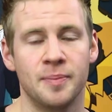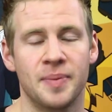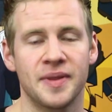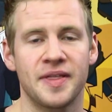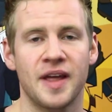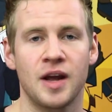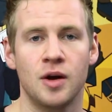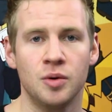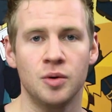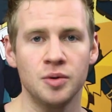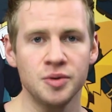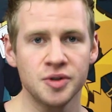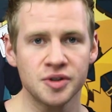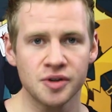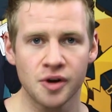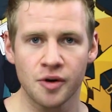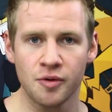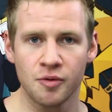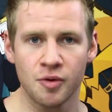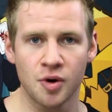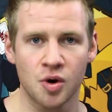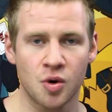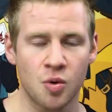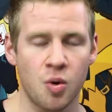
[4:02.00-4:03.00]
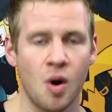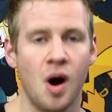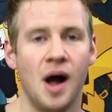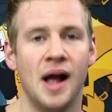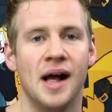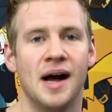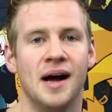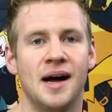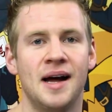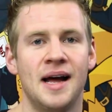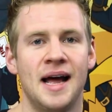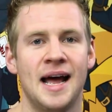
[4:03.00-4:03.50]
but they also
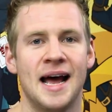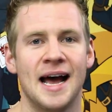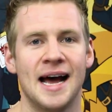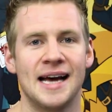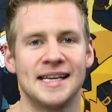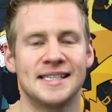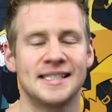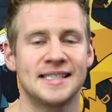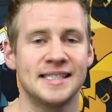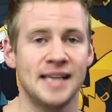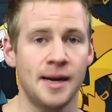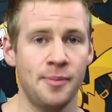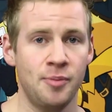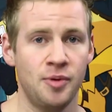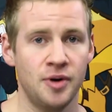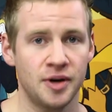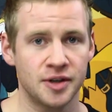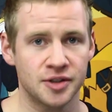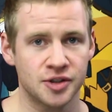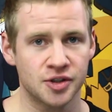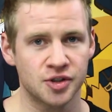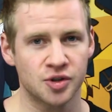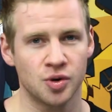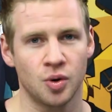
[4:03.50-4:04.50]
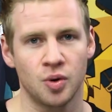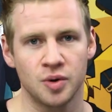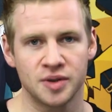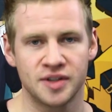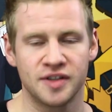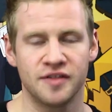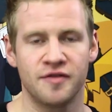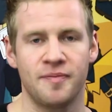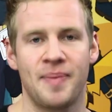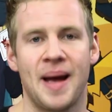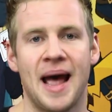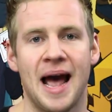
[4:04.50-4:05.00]
require a separate source
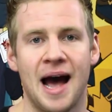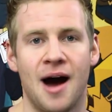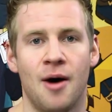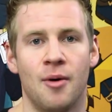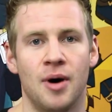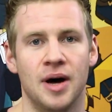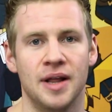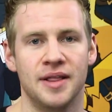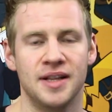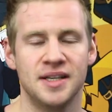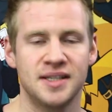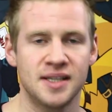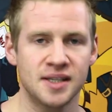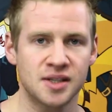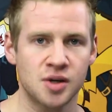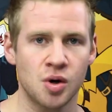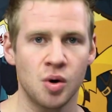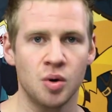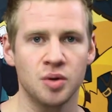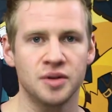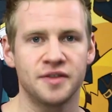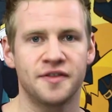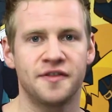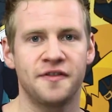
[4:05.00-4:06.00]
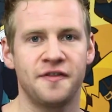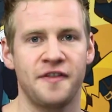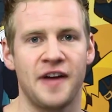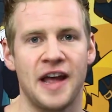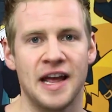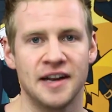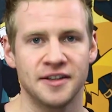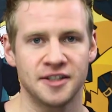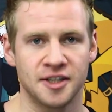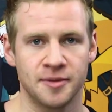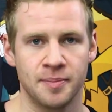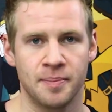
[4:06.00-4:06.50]
of power. This is called
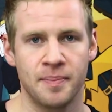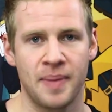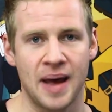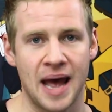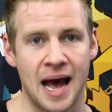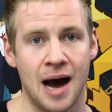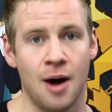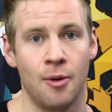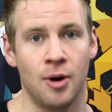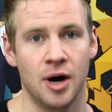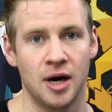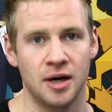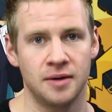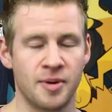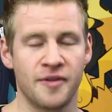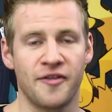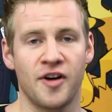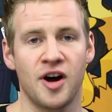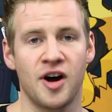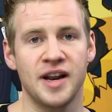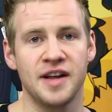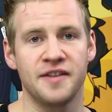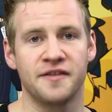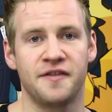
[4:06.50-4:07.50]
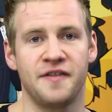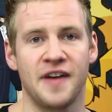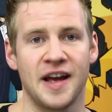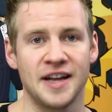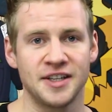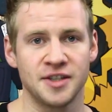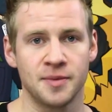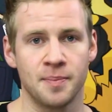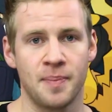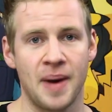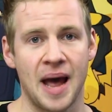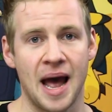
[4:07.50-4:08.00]
phantom power. Providing
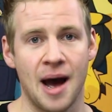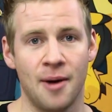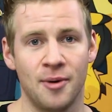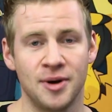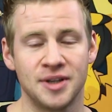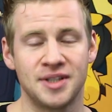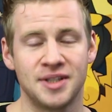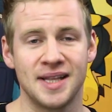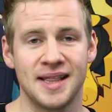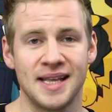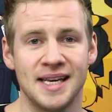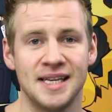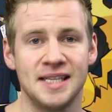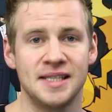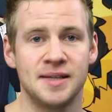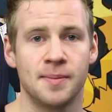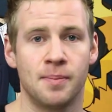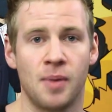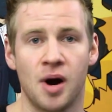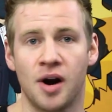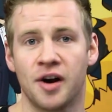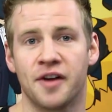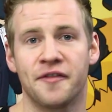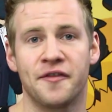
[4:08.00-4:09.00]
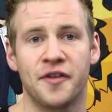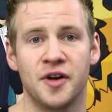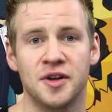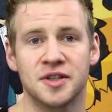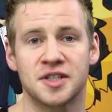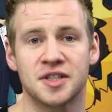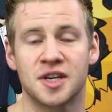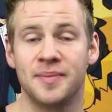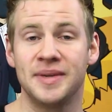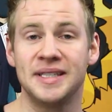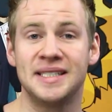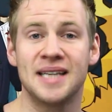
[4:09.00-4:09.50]
phantom power to these
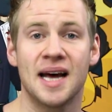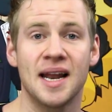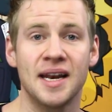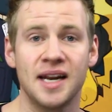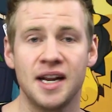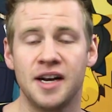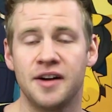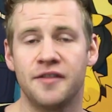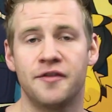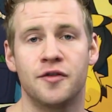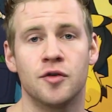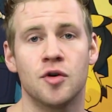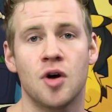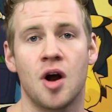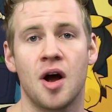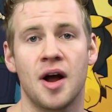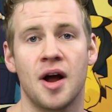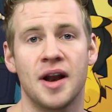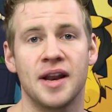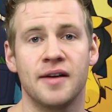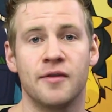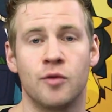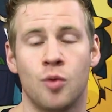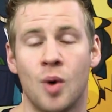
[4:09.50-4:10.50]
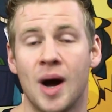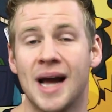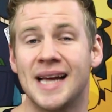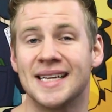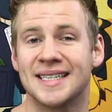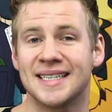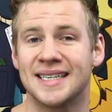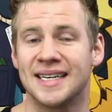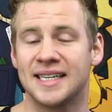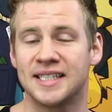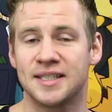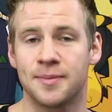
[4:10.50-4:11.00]
microphones can be done in a variety of
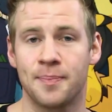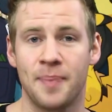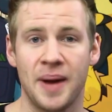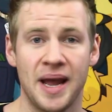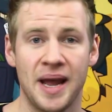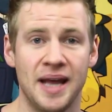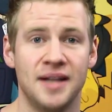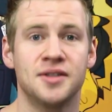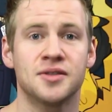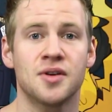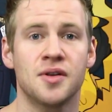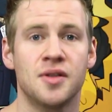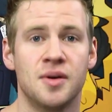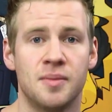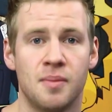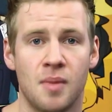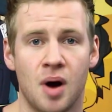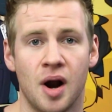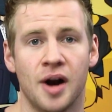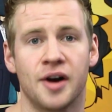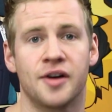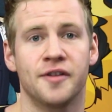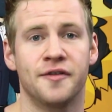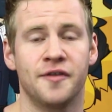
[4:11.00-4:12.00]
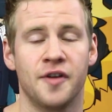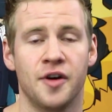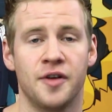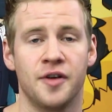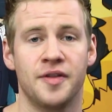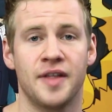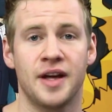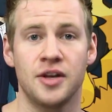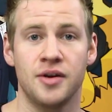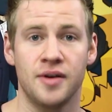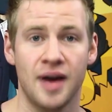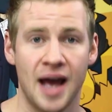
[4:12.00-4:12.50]
ways, and it depends on the microphone
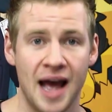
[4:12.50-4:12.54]
that you